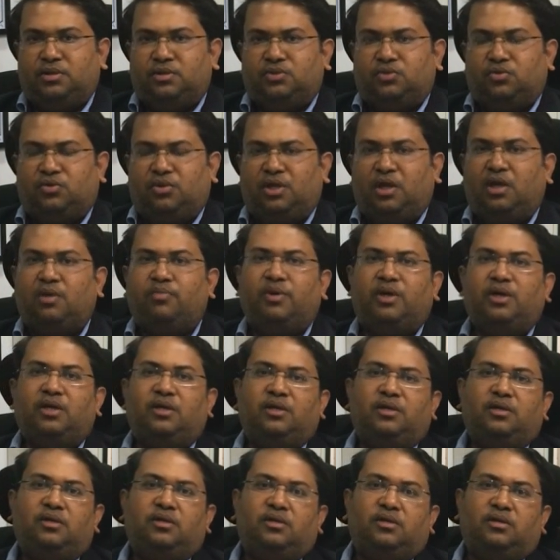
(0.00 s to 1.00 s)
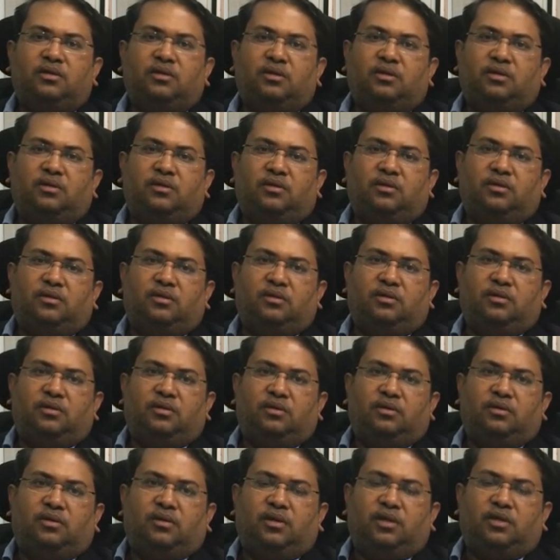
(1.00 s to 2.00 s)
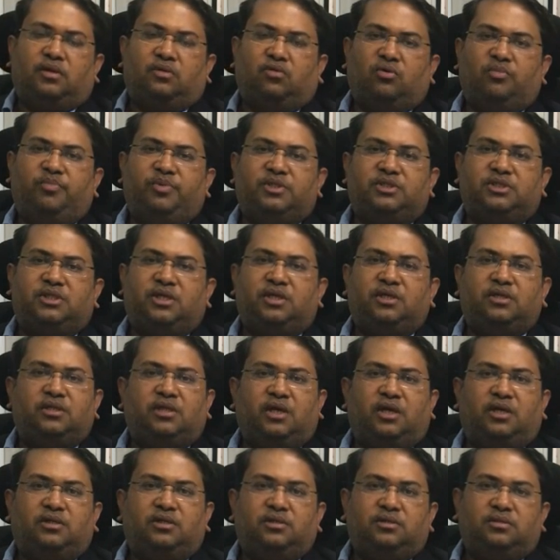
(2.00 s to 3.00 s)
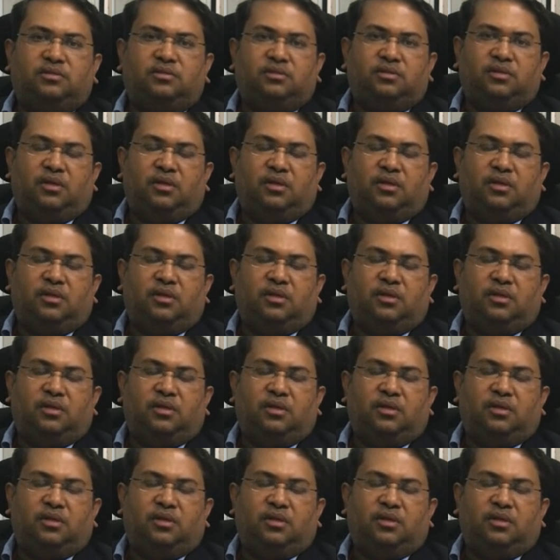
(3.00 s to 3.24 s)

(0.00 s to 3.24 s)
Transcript: So thereby it could be said that